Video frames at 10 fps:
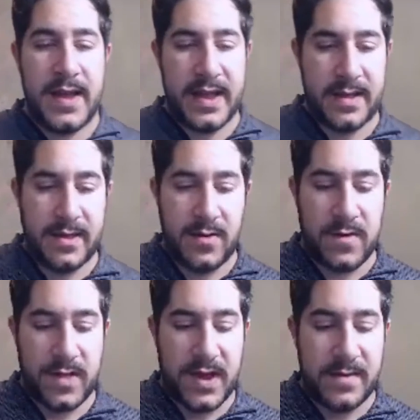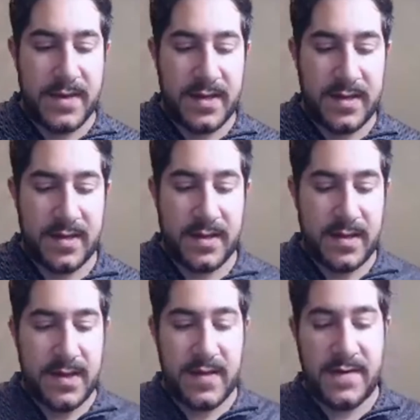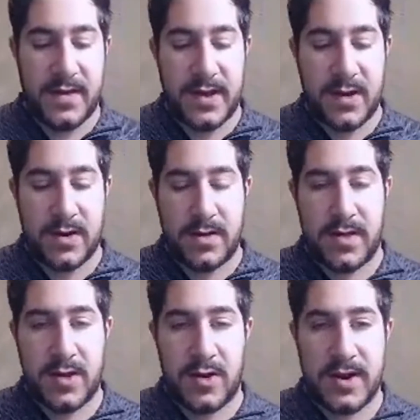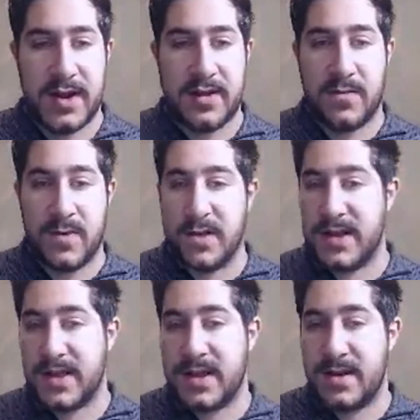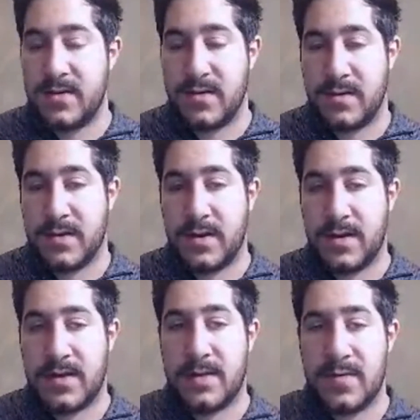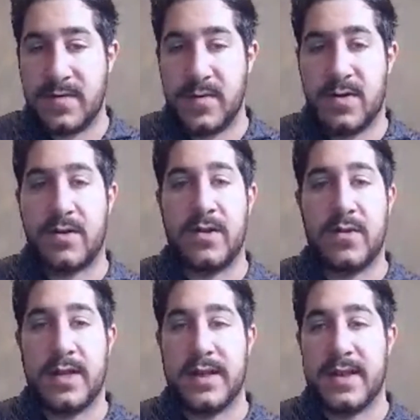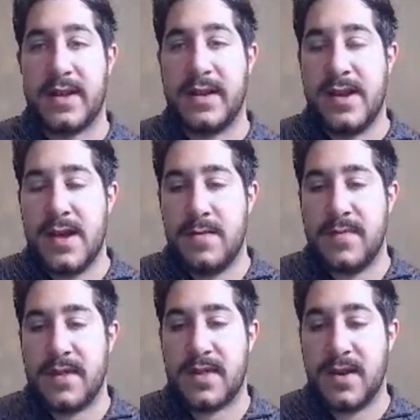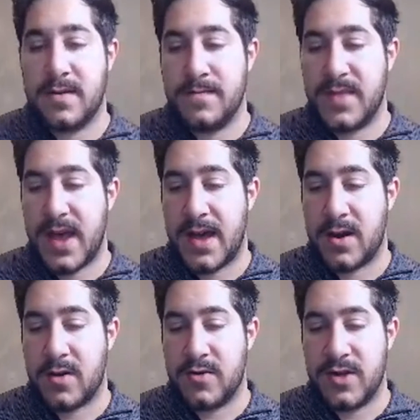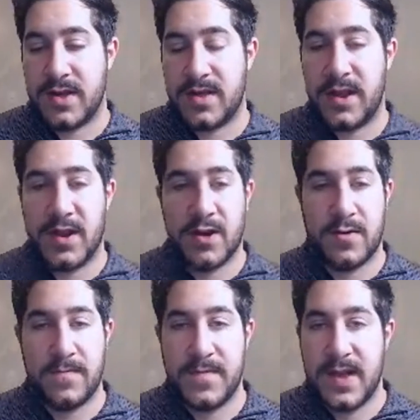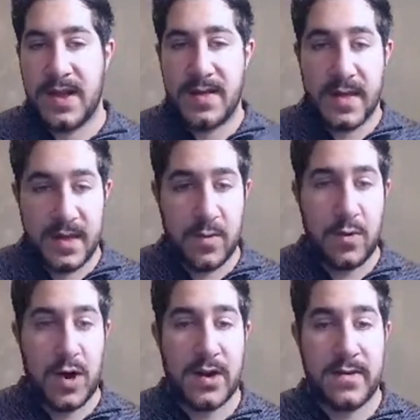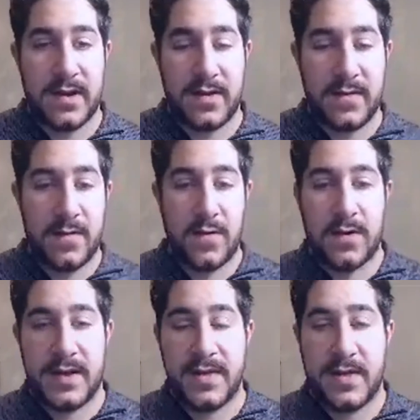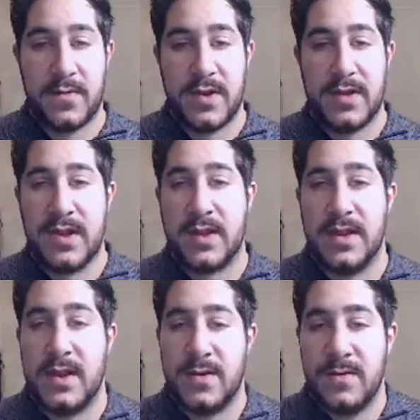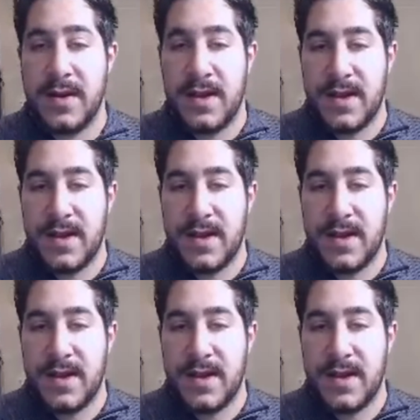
And so a lot of businesses, I feel like, are starting to realize that, or sorry, some of them are starting to realize that, but some that are just, this is what we're hiring you for, and this is what you need to do.